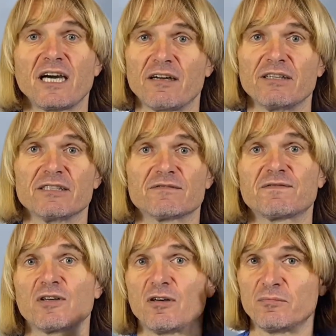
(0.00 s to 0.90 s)
current
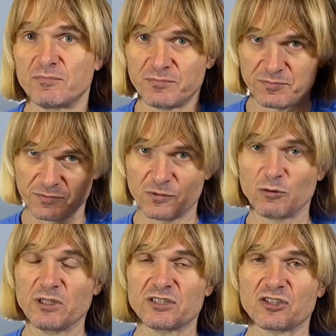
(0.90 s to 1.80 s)
from
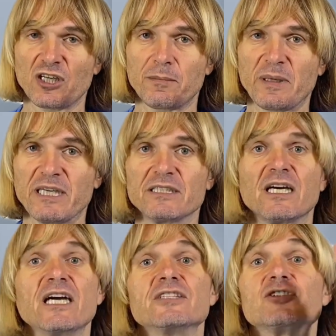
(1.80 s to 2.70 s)
wind turbine
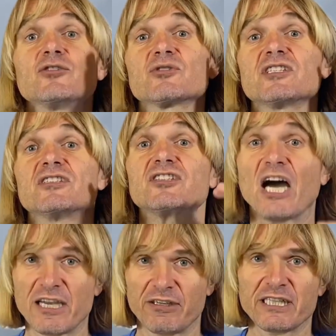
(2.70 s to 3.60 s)
and use it
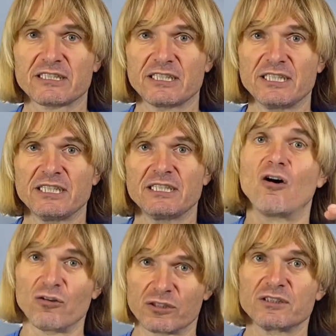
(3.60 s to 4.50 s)
directly
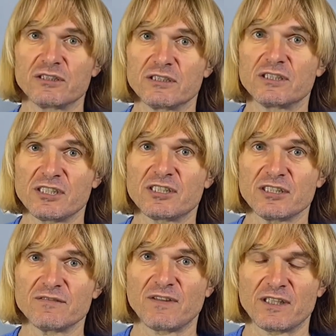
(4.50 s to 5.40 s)
on this
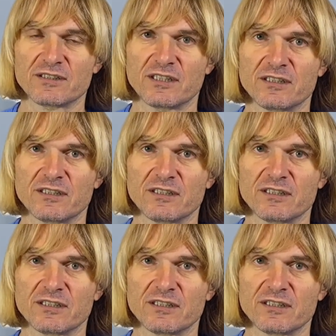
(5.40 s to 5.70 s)
inverter.